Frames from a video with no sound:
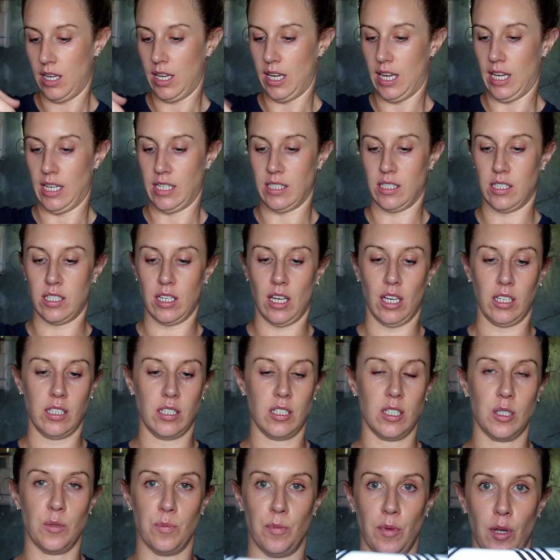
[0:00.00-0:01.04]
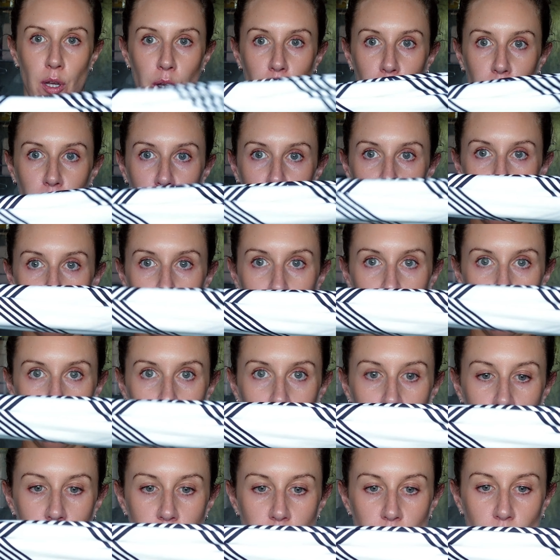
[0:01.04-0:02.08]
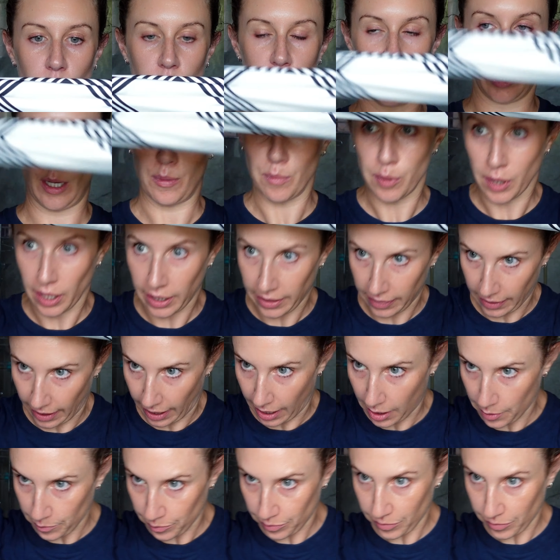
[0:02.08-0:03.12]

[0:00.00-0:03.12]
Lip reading: it's a smooth sort of shape like that.